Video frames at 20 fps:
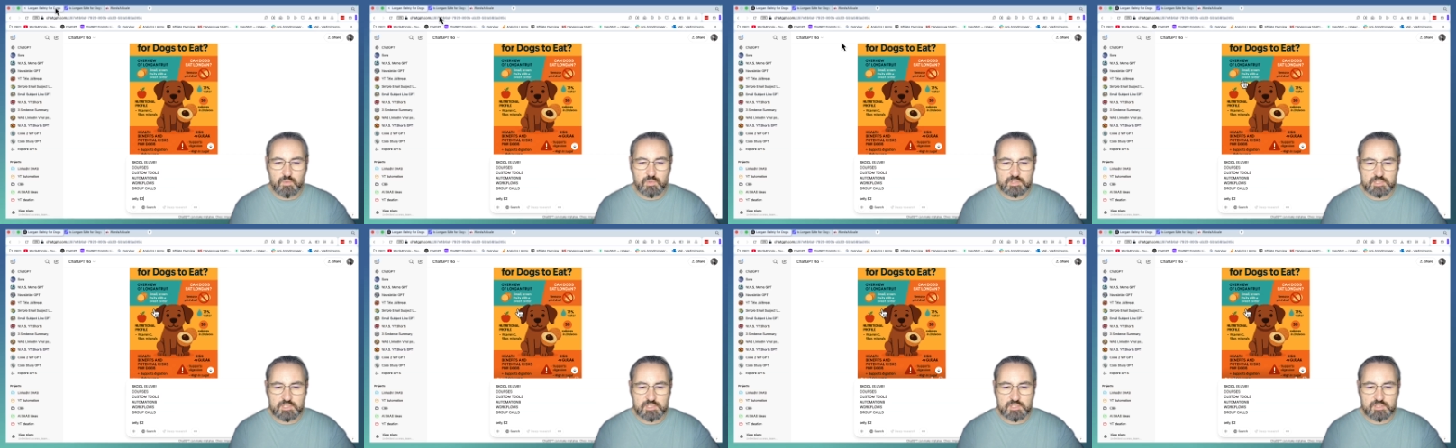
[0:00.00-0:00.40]
I
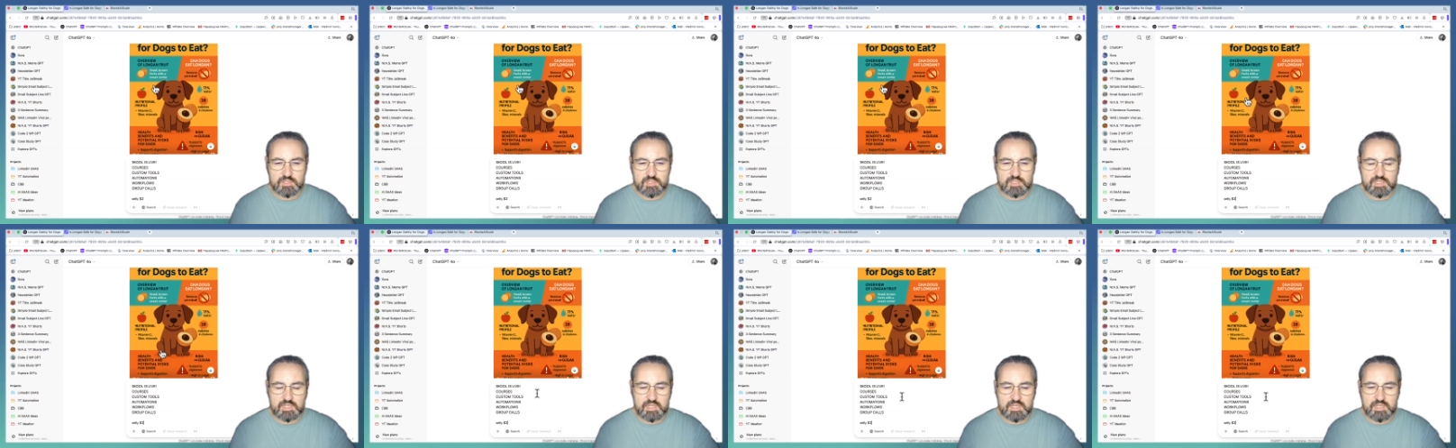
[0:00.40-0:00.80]
wanted to
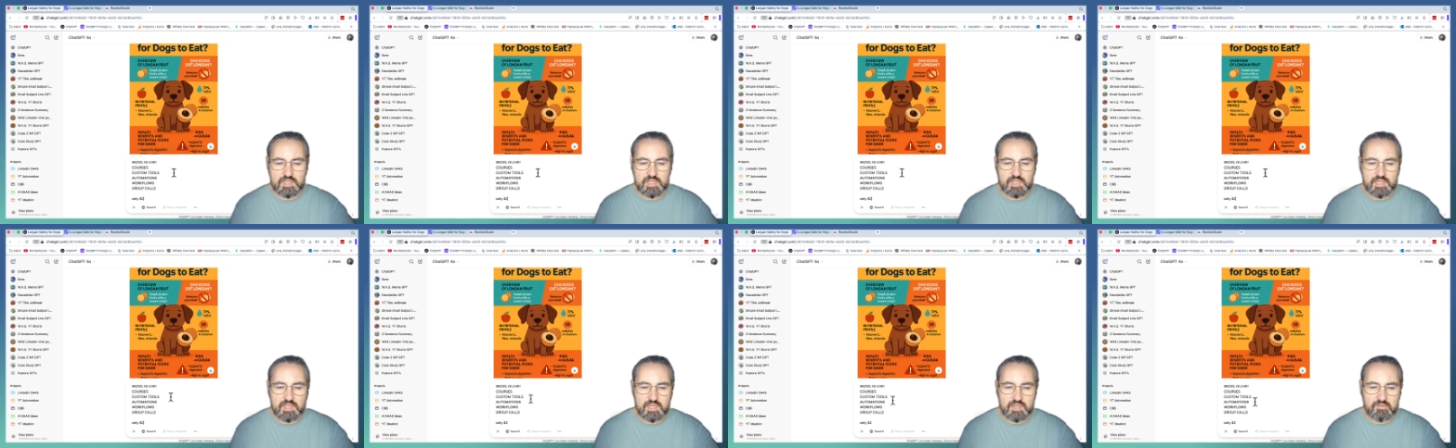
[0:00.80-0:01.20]
see
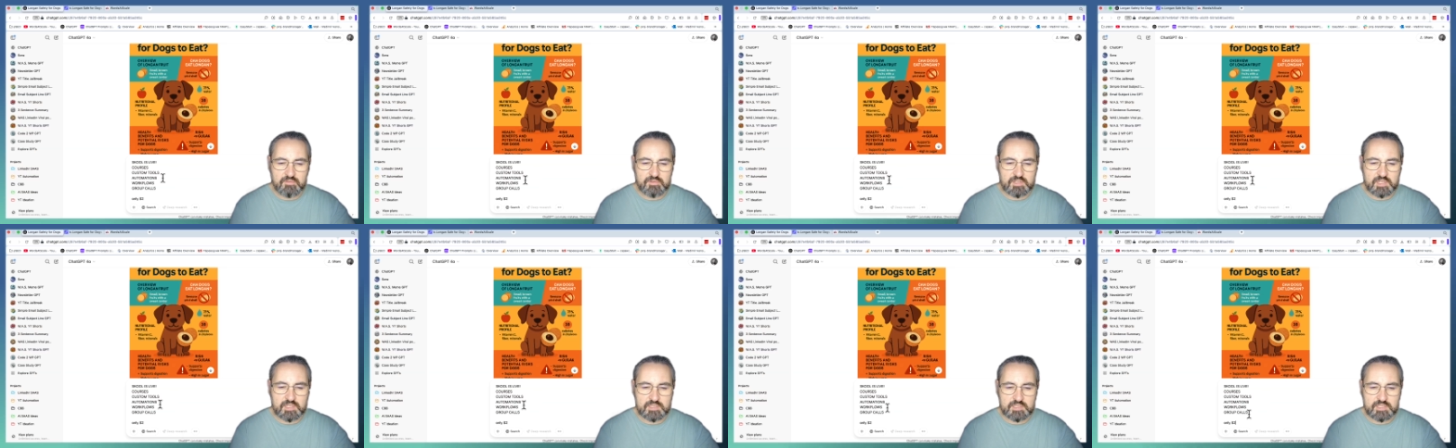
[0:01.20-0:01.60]
if
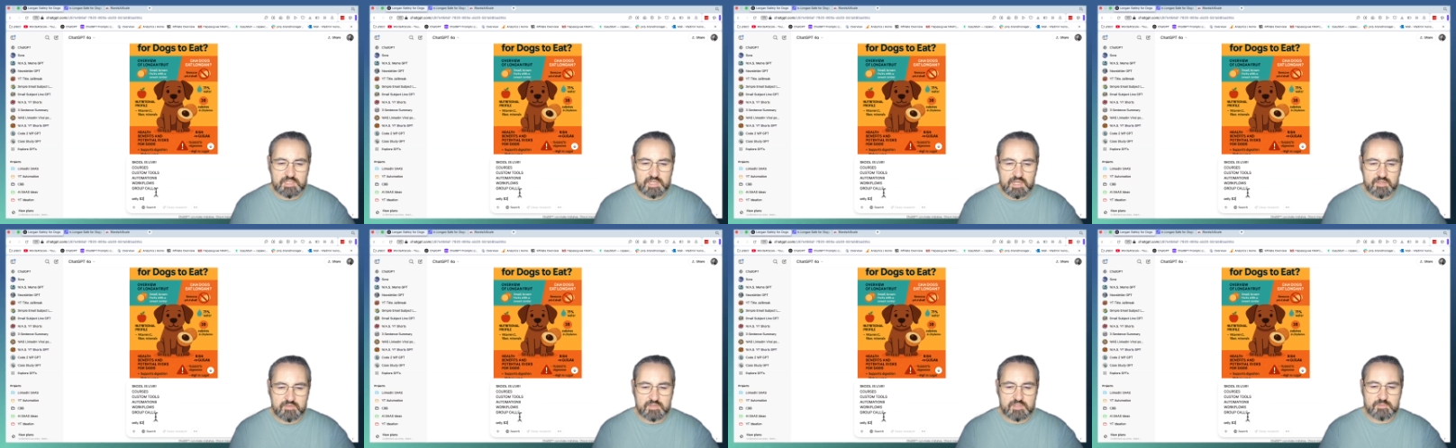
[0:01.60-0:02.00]
it can
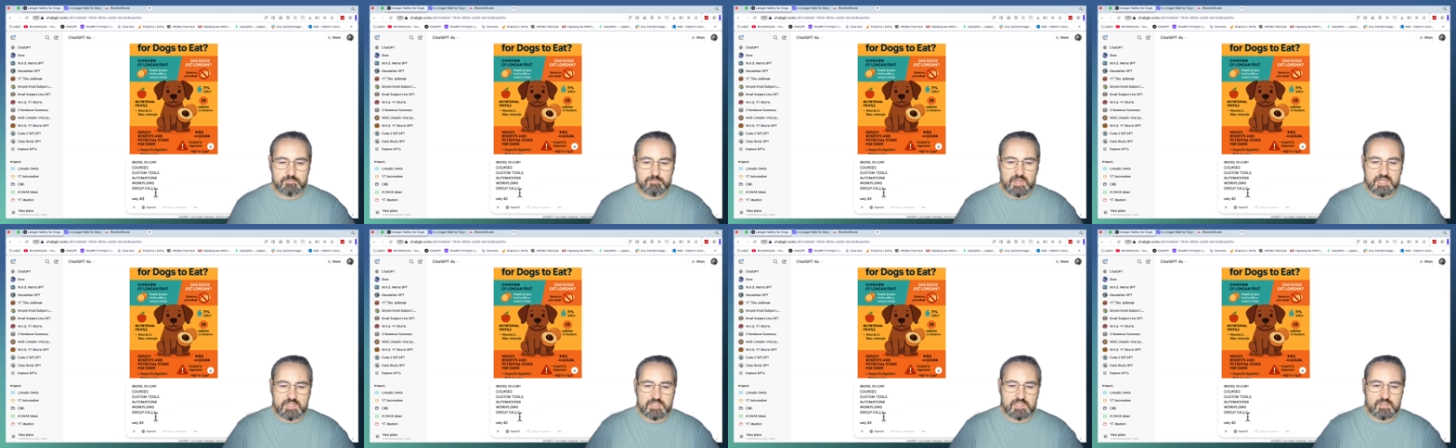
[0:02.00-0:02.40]
take this
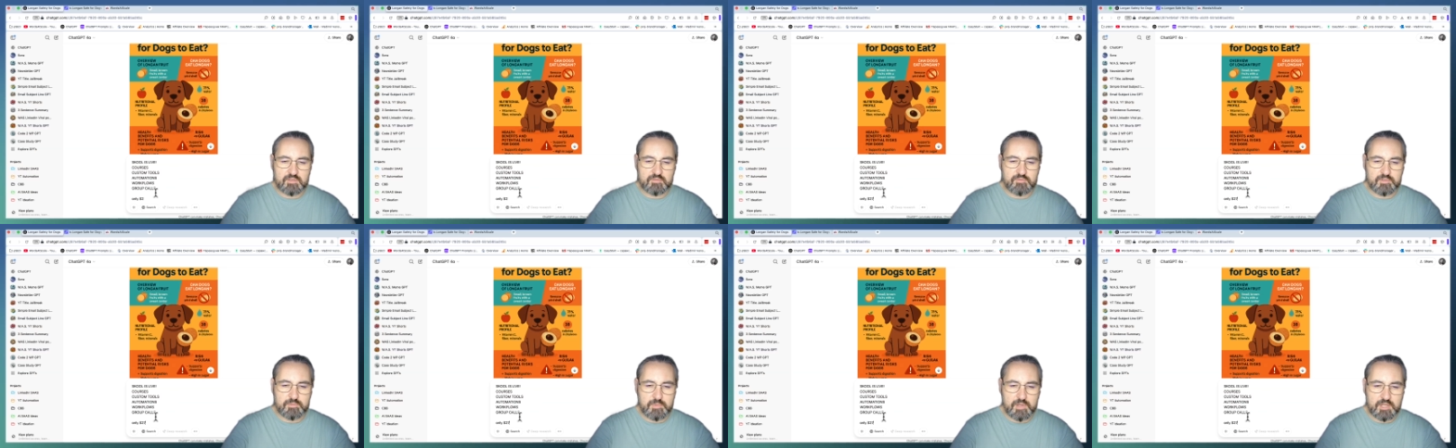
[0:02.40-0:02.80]
basic
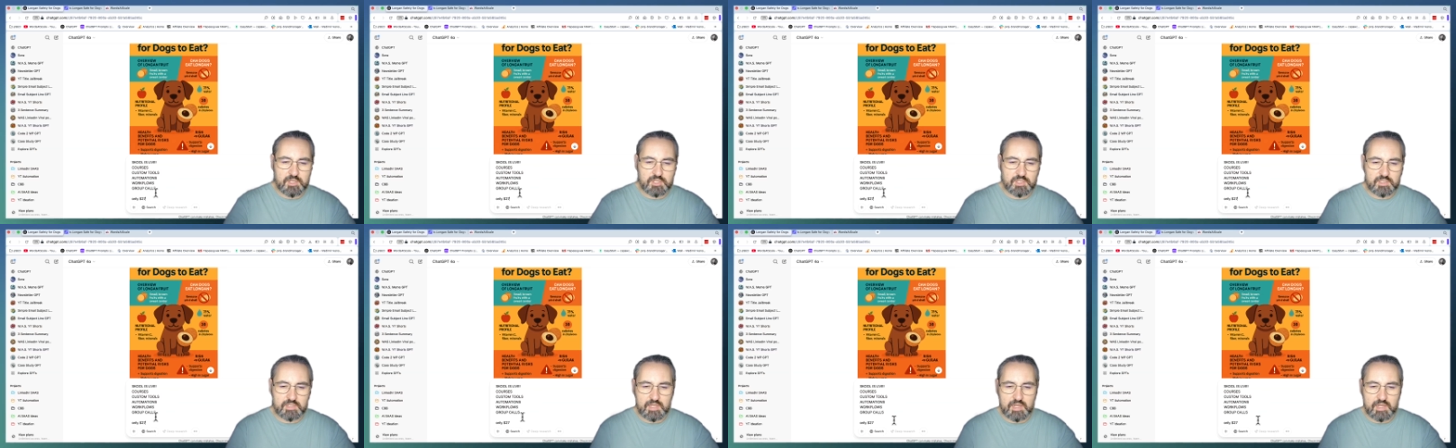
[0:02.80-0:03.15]
information